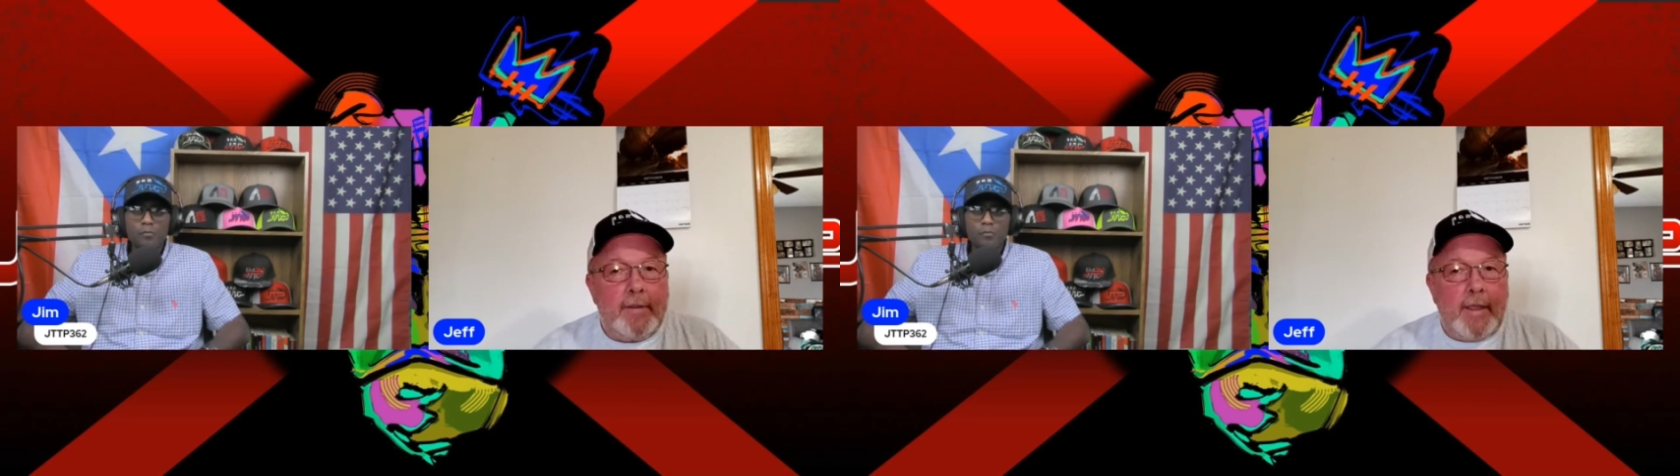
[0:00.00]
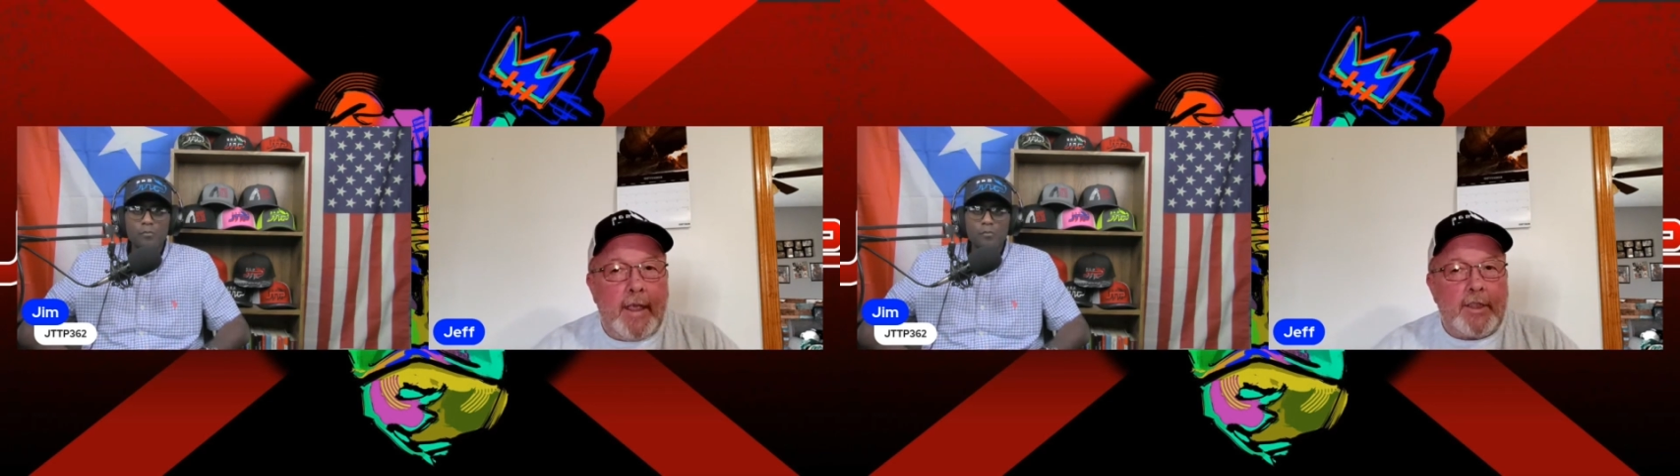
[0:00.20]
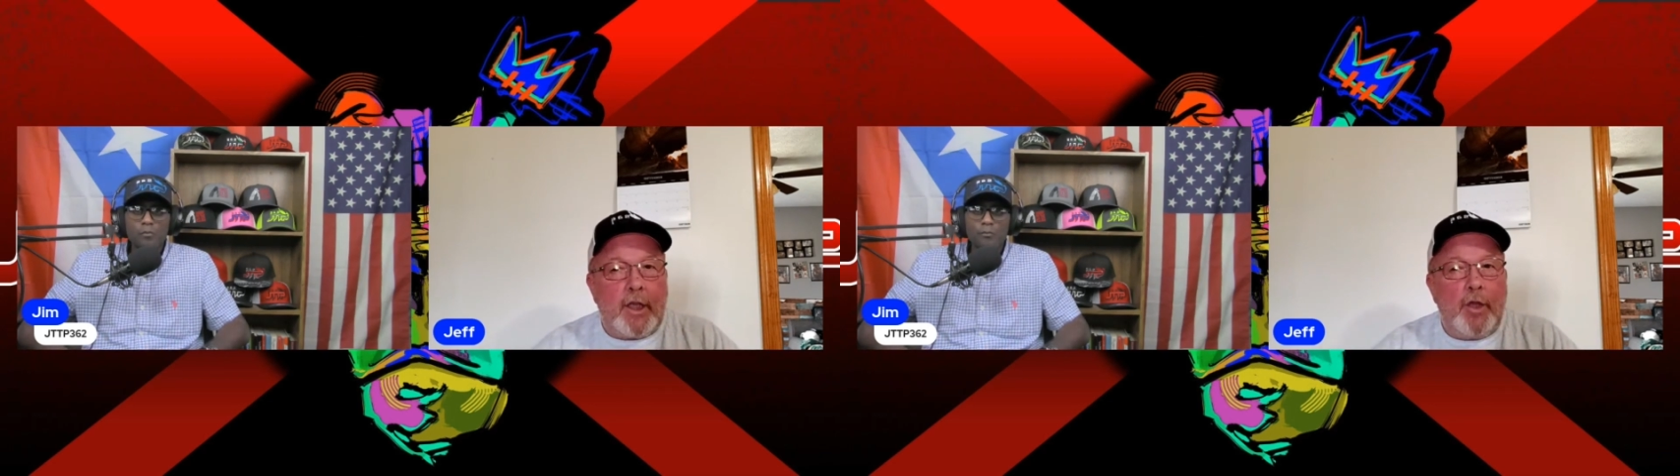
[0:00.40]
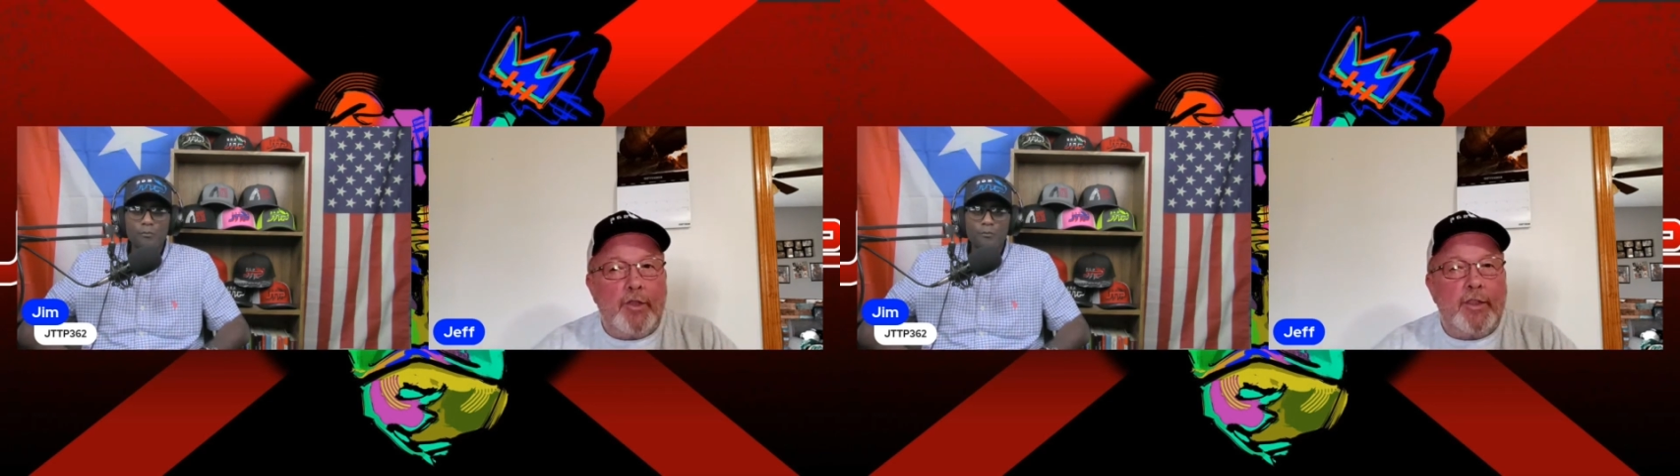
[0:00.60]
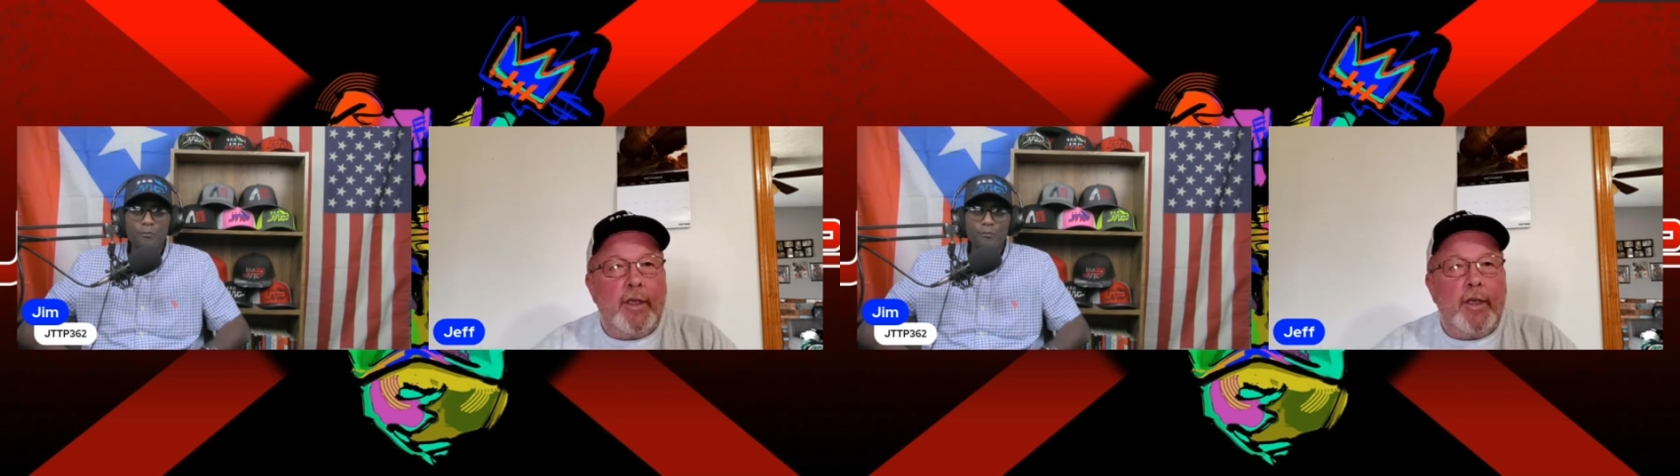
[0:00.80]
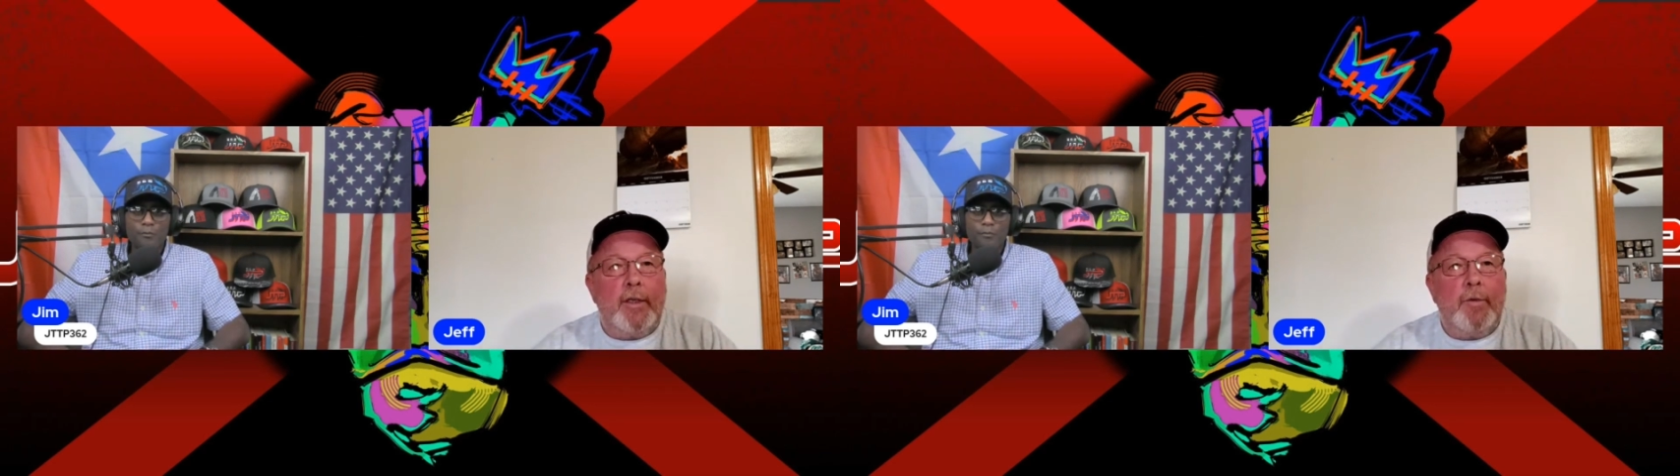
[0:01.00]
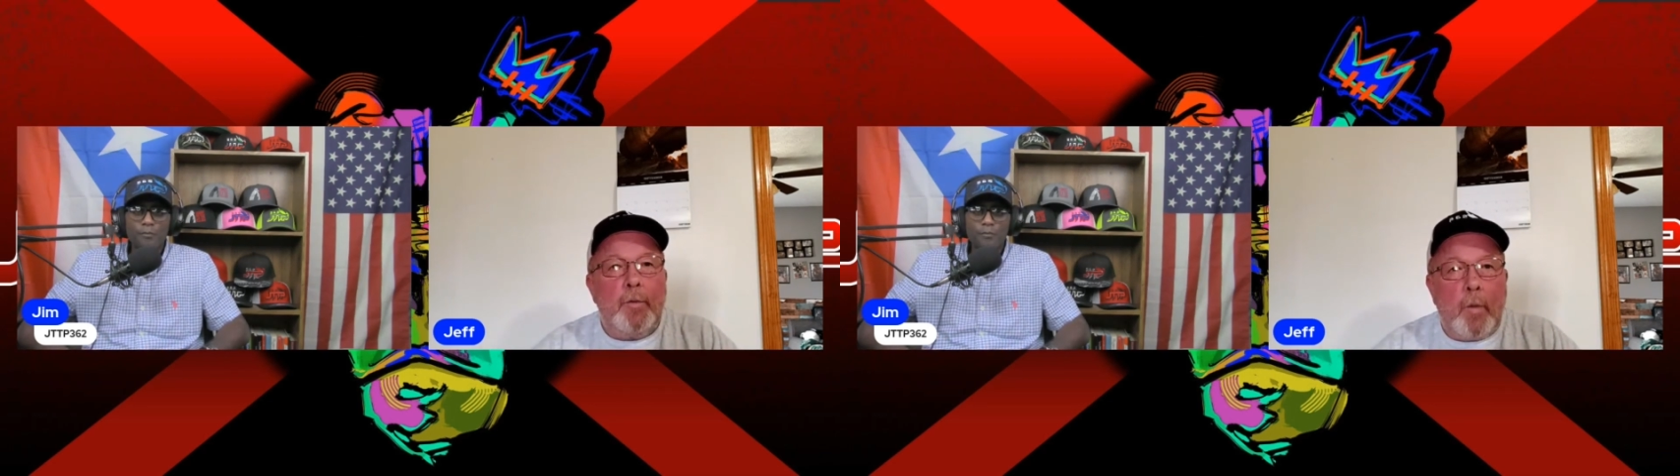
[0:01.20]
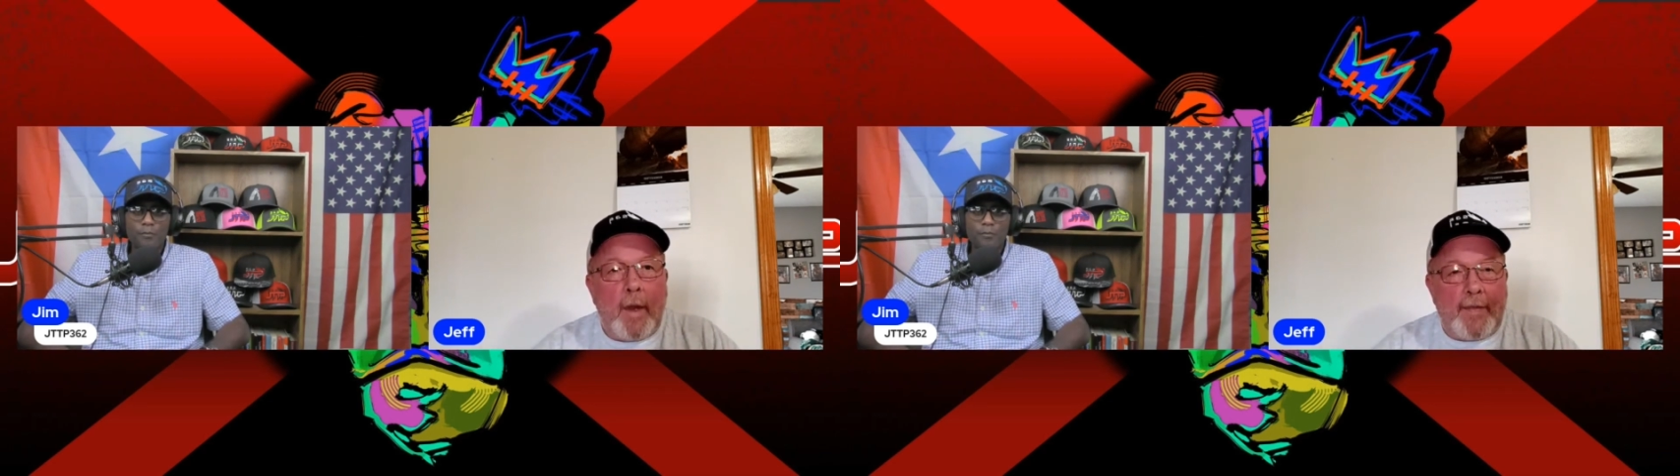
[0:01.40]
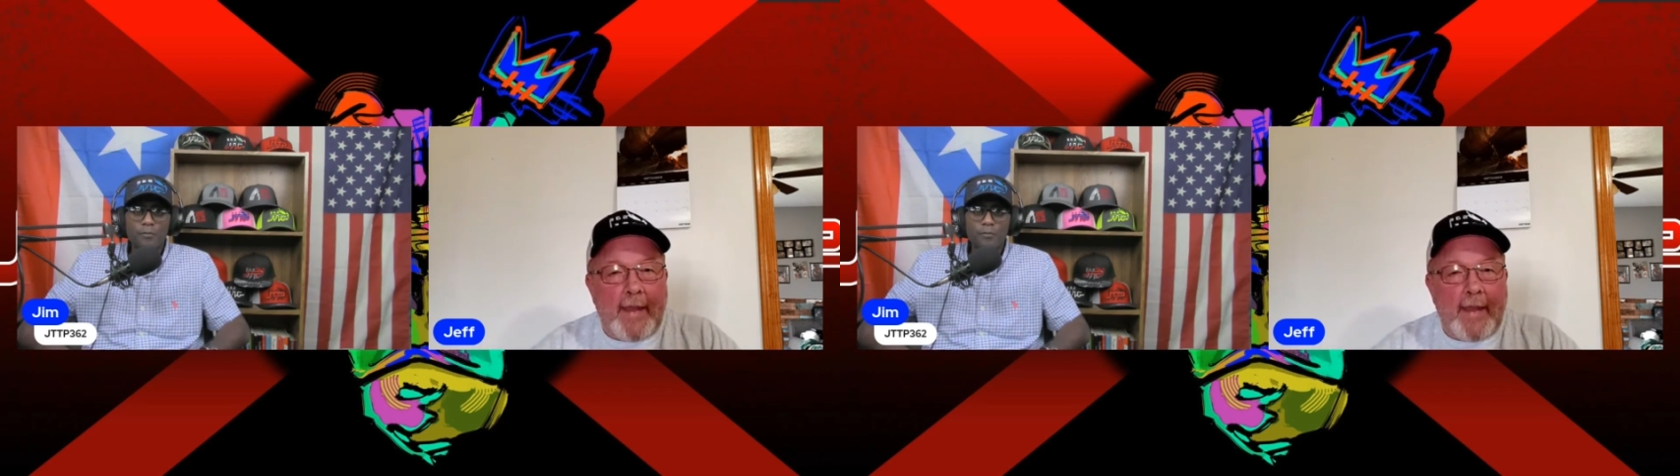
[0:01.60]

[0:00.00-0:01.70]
as close to what